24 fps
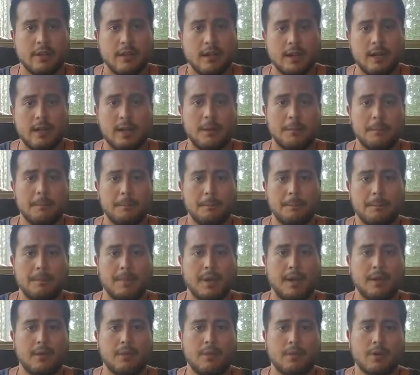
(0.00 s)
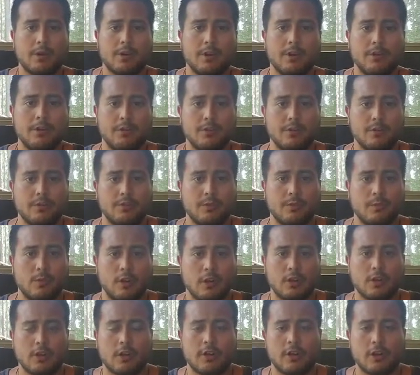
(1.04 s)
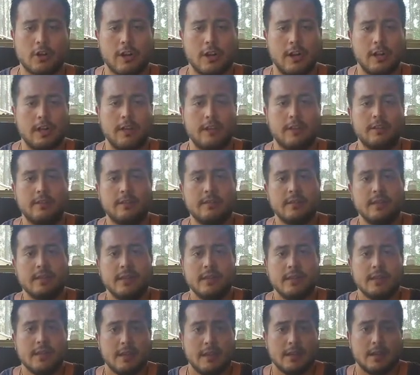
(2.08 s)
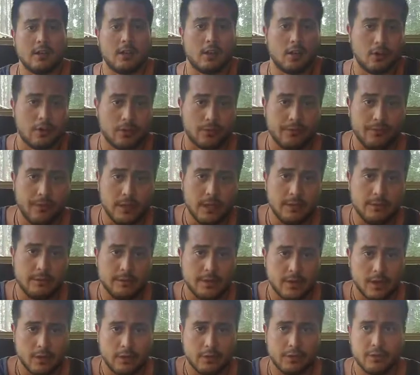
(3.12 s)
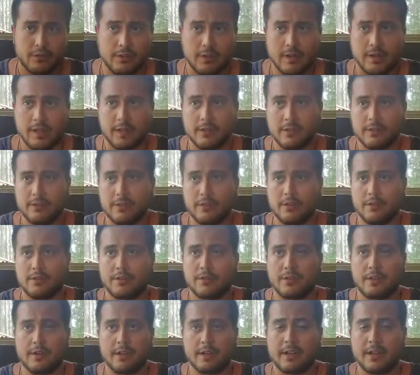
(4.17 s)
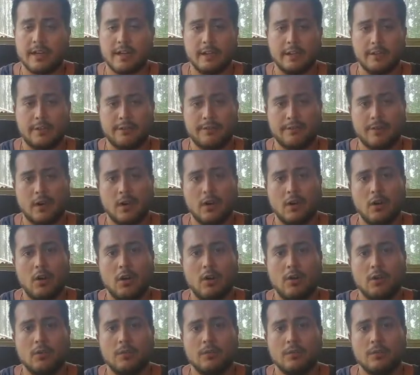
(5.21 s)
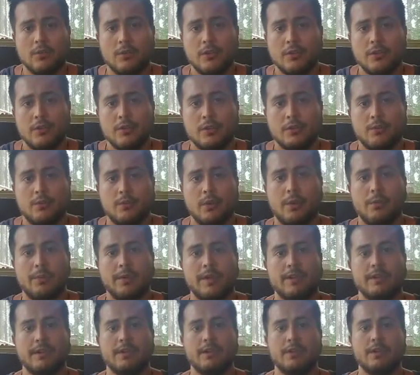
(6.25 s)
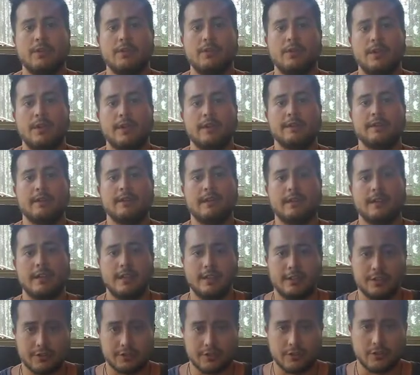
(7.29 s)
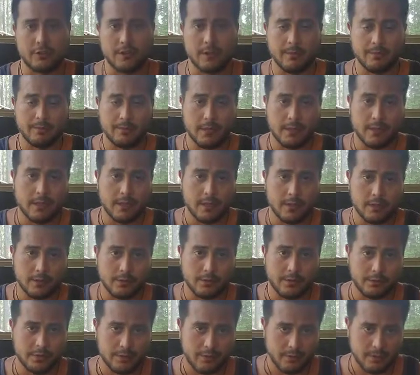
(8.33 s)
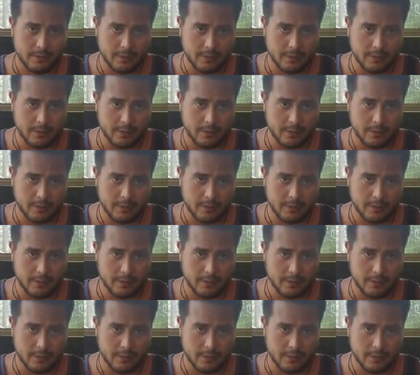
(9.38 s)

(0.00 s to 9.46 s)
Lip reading: But we're gonna do some work on our hands and on our feet first. So it's gonna kind of follow what we do in the Instagram videos.